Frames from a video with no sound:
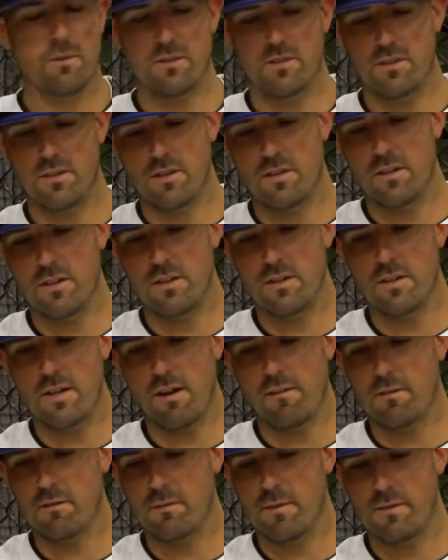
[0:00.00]
So I went
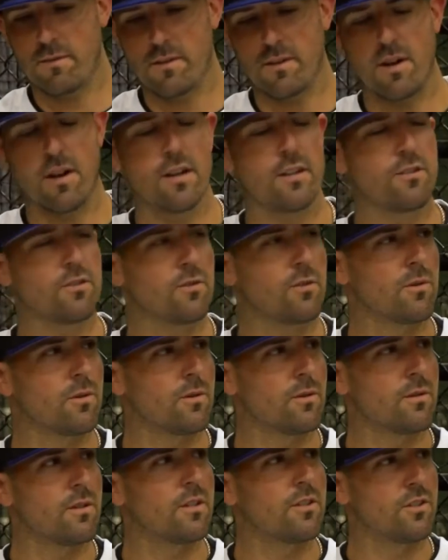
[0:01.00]
to Governor Mifflin High
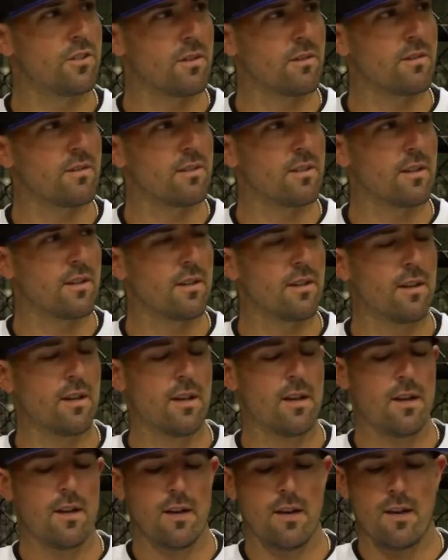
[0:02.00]
School in Shillington.